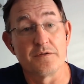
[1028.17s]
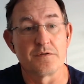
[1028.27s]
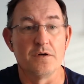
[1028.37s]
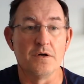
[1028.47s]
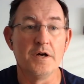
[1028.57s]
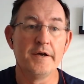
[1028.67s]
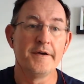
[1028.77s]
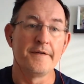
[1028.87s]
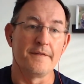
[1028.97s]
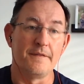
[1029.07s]
So
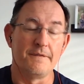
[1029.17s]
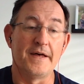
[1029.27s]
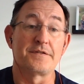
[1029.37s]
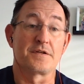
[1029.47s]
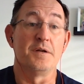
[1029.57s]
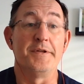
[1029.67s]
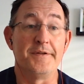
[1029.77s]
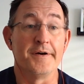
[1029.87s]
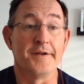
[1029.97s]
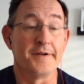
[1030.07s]
that's going to be
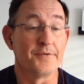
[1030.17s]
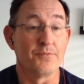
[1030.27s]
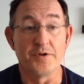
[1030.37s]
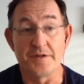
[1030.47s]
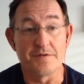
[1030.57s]
done really,